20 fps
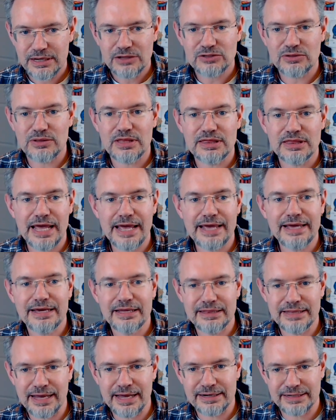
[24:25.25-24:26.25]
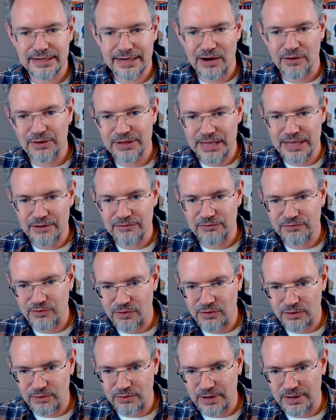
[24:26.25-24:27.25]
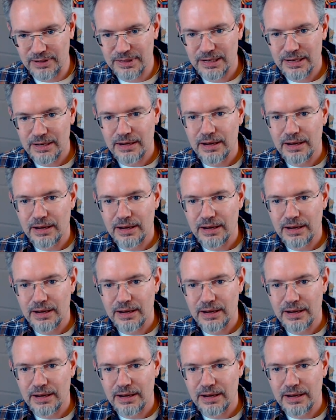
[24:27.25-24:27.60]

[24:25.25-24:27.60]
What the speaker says: so that they can then carry that forward?